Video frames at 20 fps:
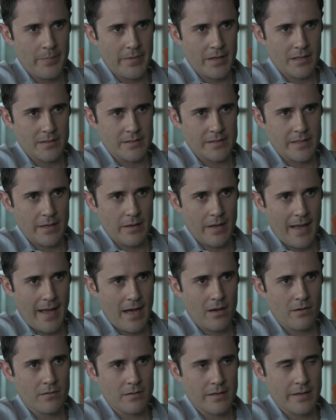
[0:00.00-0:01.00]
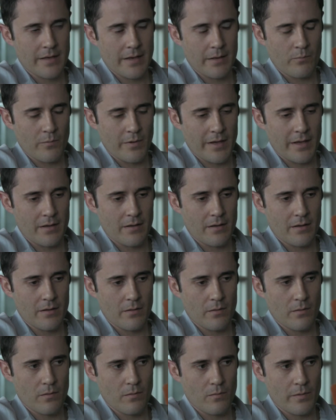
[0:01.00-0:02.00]
is that how can we,
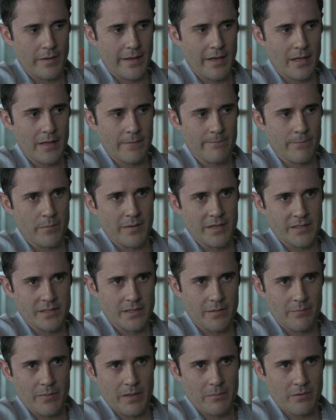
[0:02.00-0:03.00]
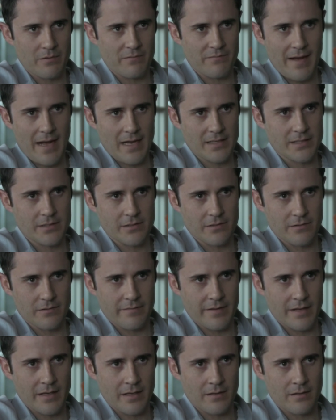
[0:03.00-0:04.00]
we get information in people faster
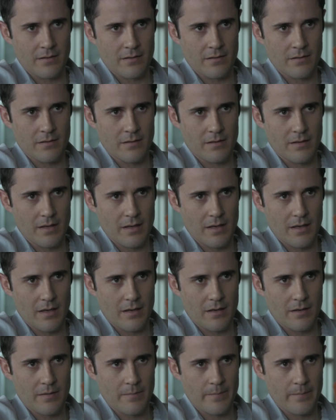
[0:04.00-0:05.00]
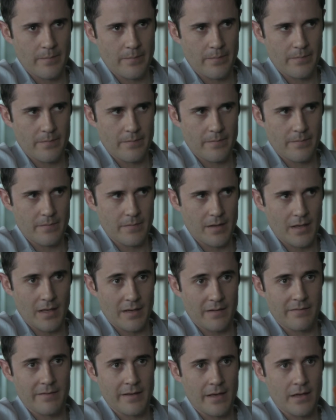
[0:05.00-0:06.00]
than um,
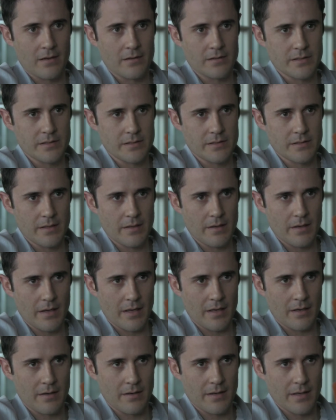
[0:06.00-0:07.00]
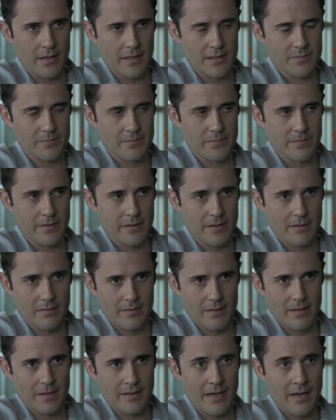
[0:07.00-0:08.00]
anything else and it's
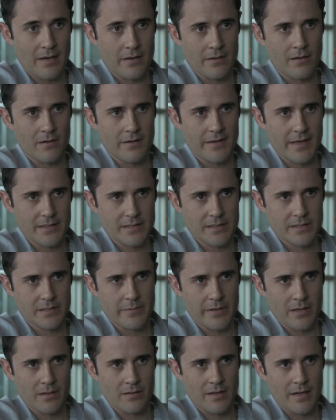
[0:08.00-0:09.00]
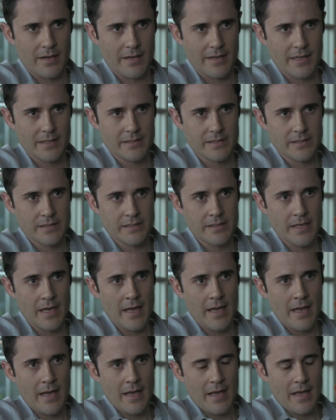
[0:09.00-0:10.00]
not in all cases but in a lot of cases
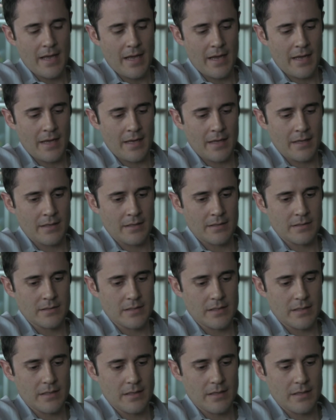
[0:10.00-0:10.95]
and